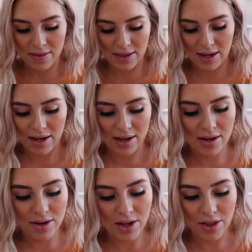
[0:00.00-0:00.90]
Then I got
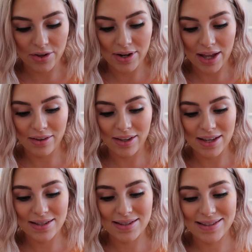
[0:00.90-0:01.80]
another
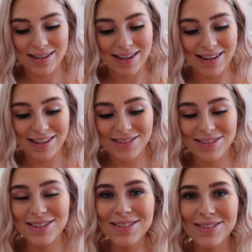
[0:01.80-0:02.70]
necklace and
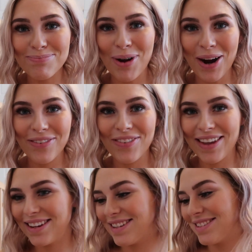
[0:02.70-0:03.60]
it's just
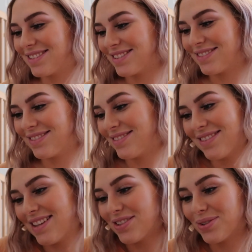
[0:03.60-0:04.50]
perfect. It's
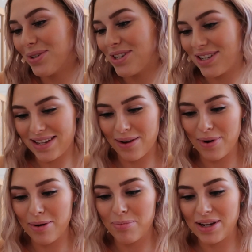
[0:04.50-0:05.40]
it's gorgeous. I
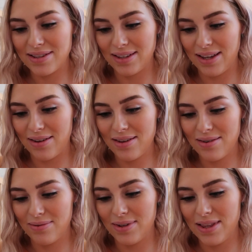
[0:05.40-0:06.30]
want a bracelet
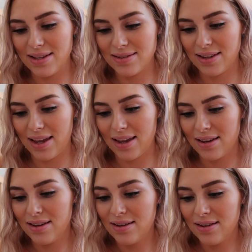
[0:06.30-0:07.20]
with this like
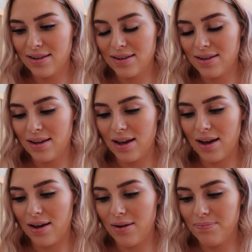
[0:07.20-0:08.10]

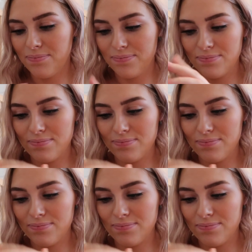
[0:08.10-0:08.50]
um,